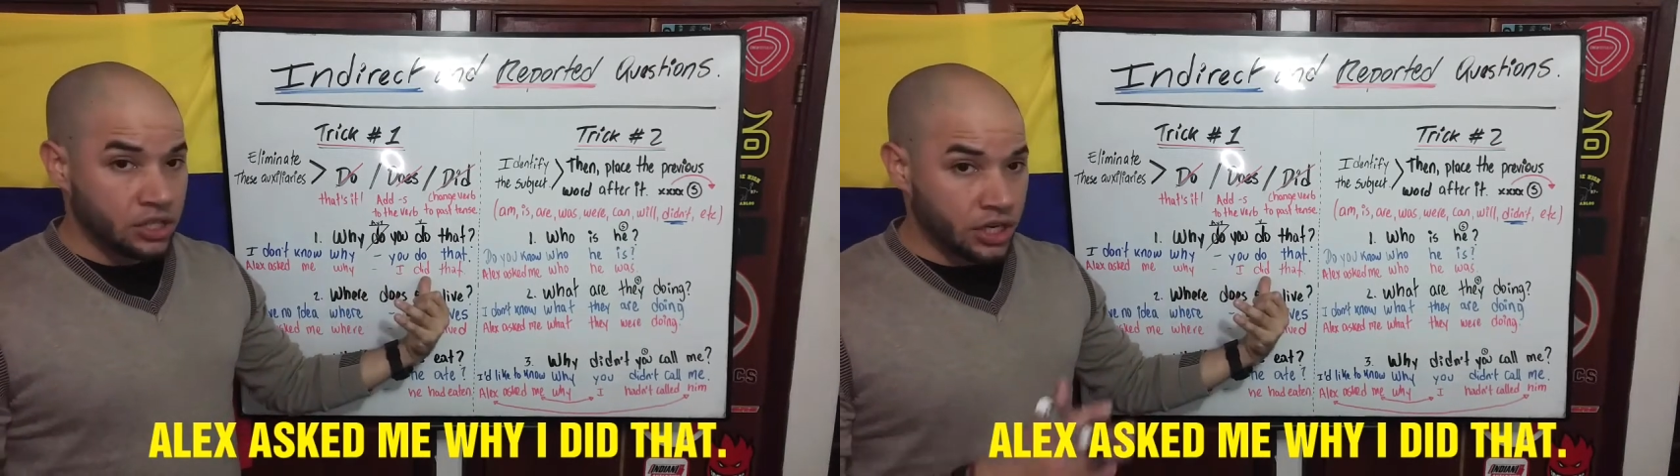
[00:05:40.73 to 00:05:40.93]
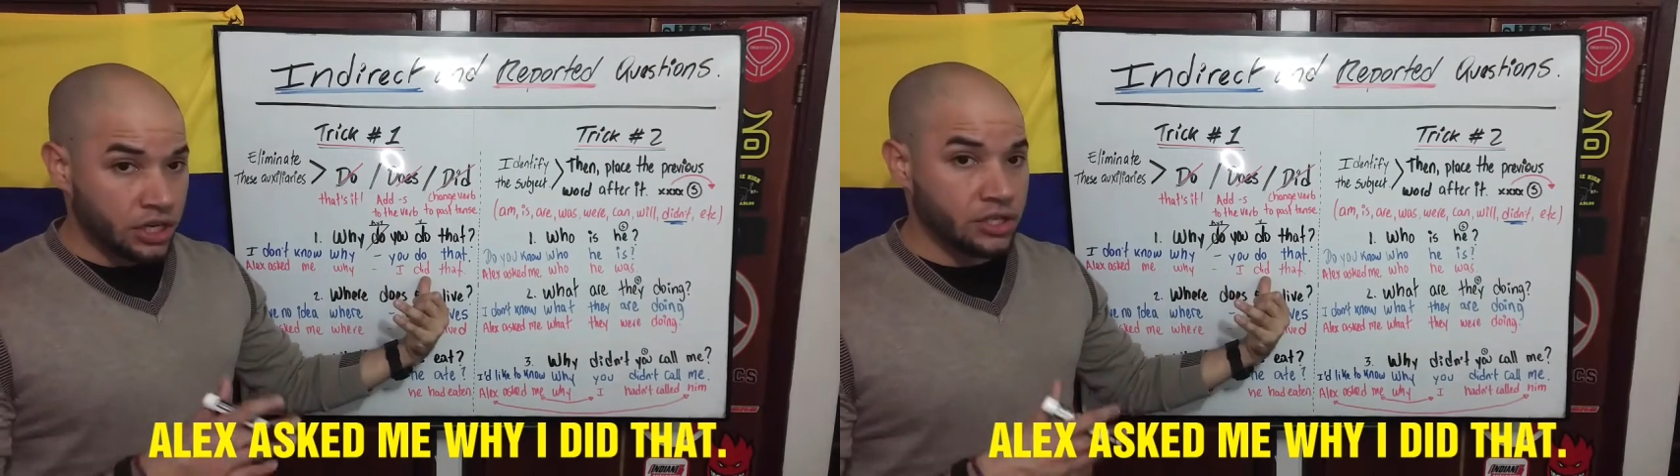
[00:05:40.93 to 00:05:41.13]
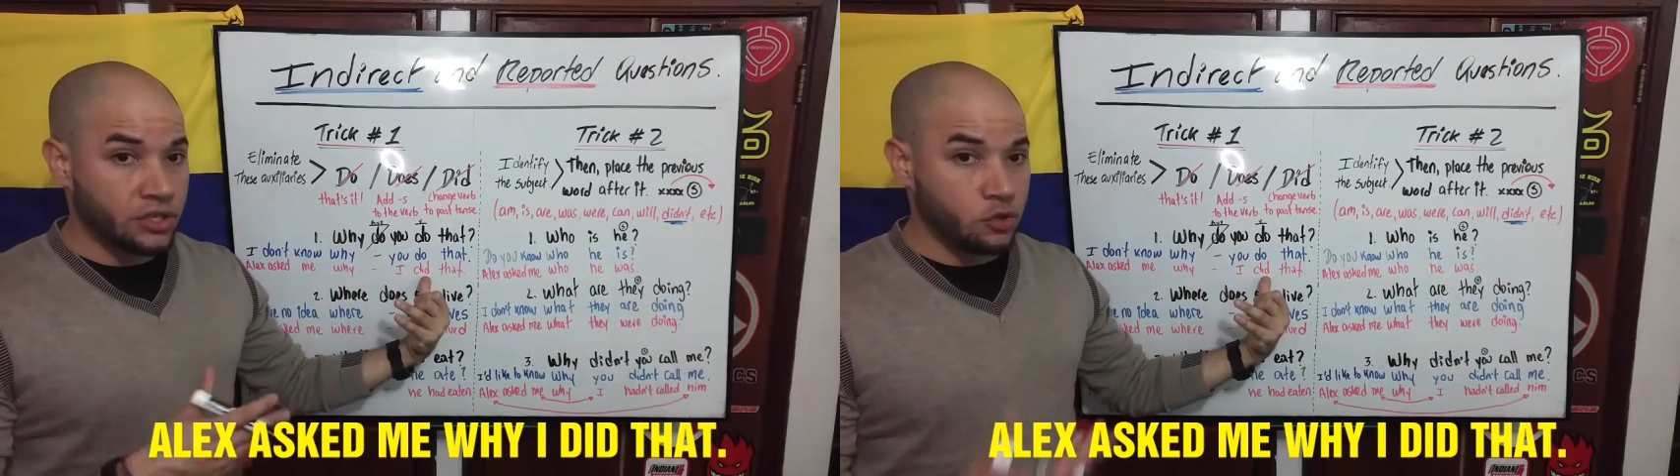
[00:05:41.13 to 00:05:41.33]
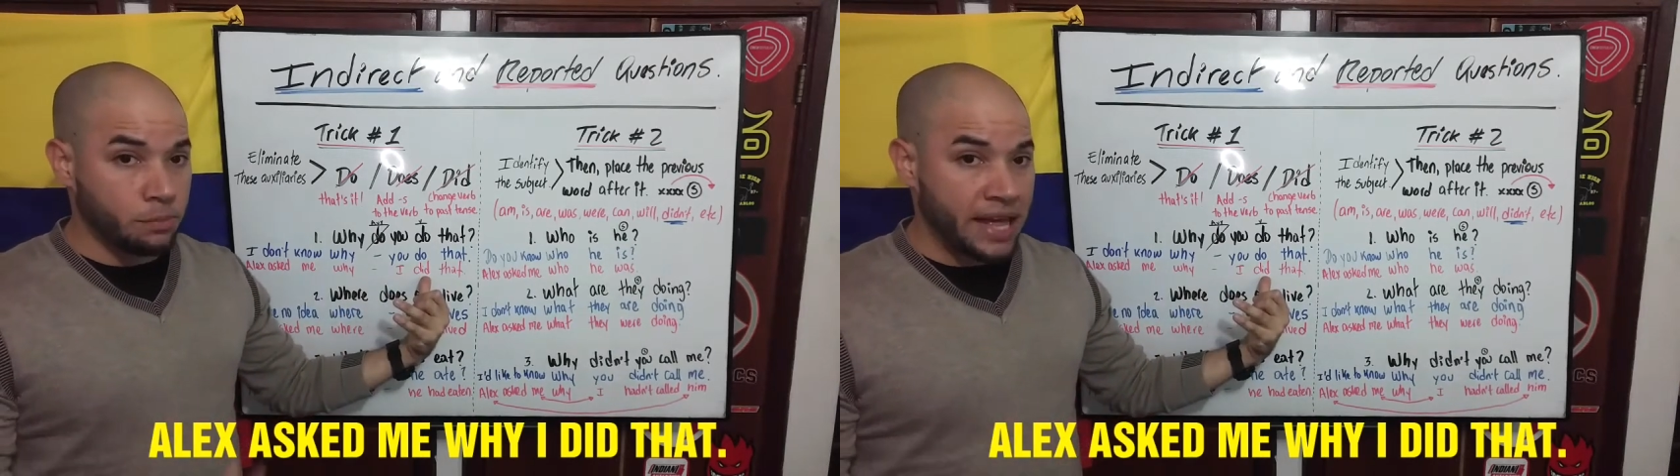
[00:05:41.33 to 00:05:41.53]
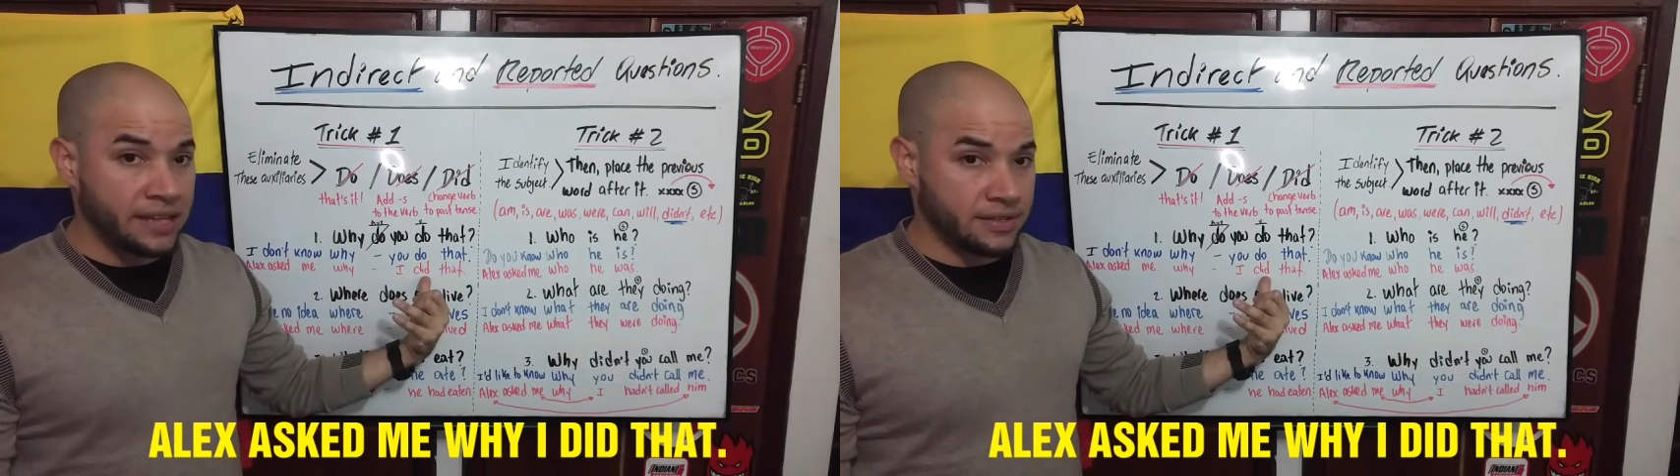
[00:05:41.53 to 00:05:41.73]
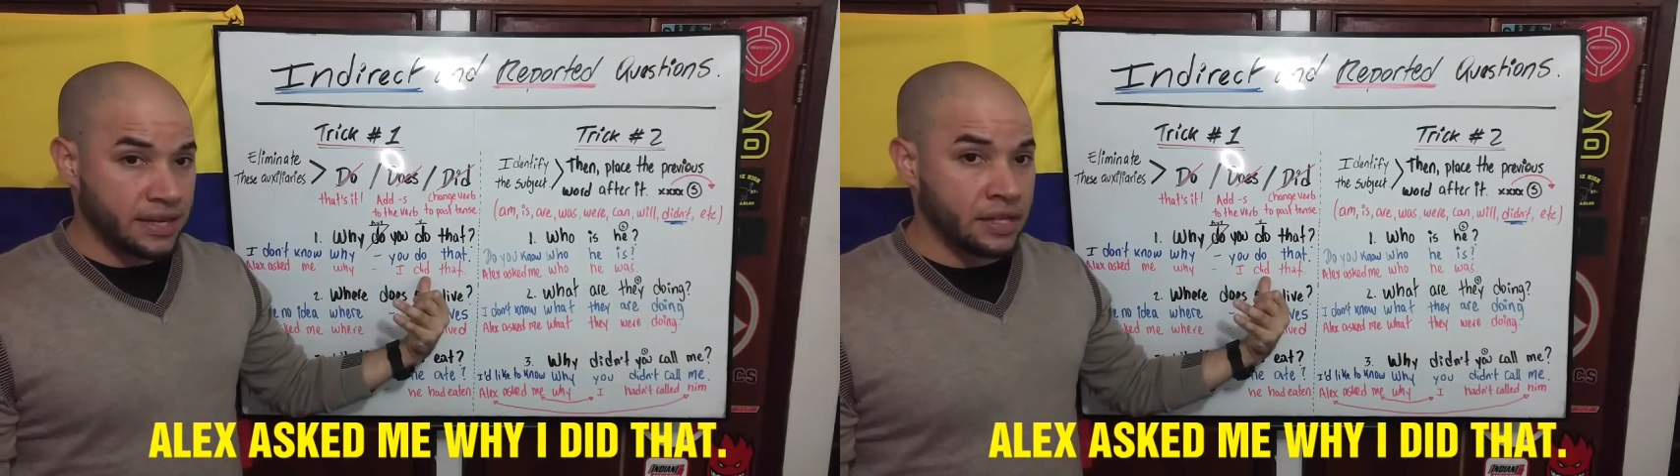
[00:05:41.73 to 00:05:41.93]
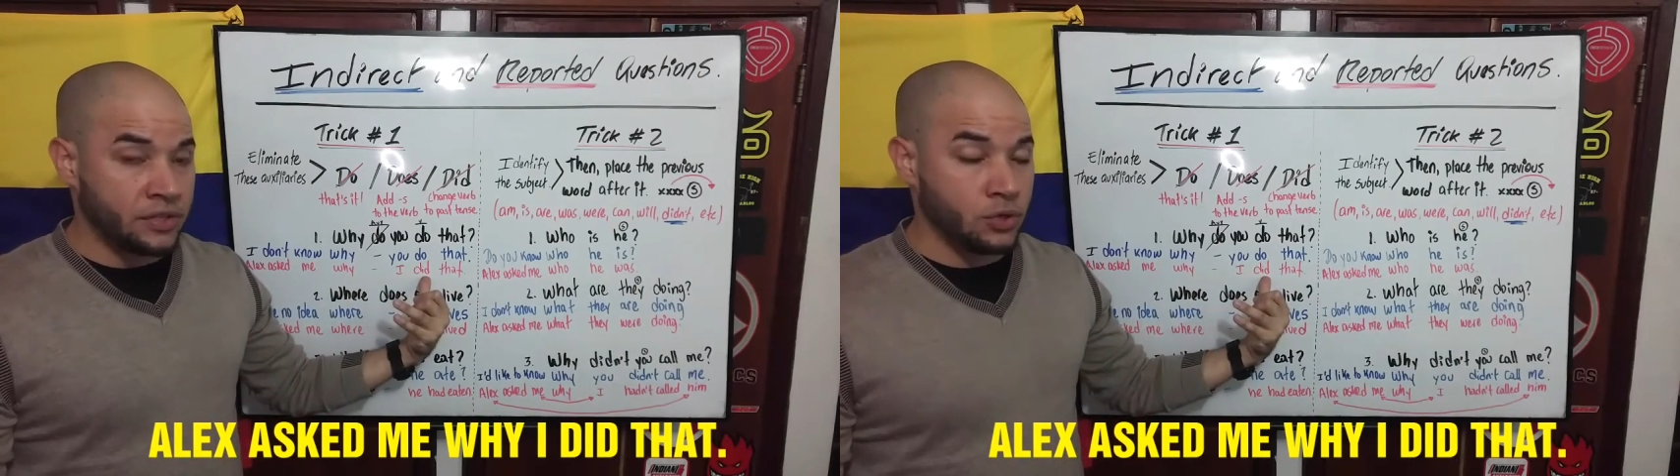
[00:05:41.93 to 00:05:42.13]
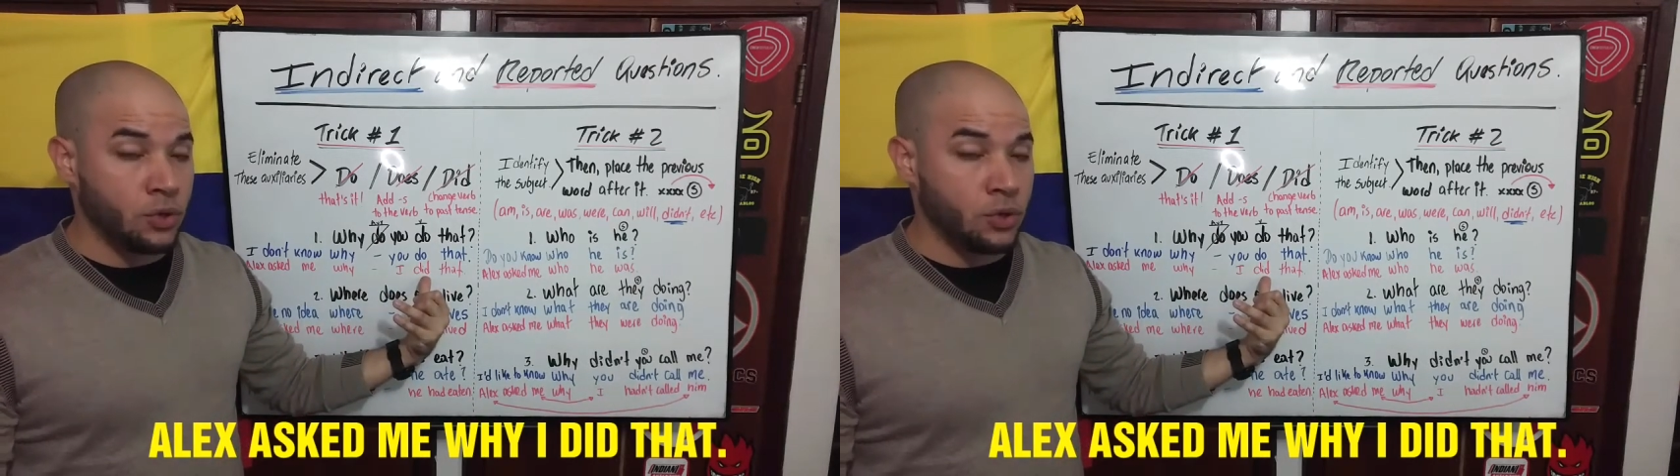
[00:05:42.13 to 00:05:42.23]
changes to past tense.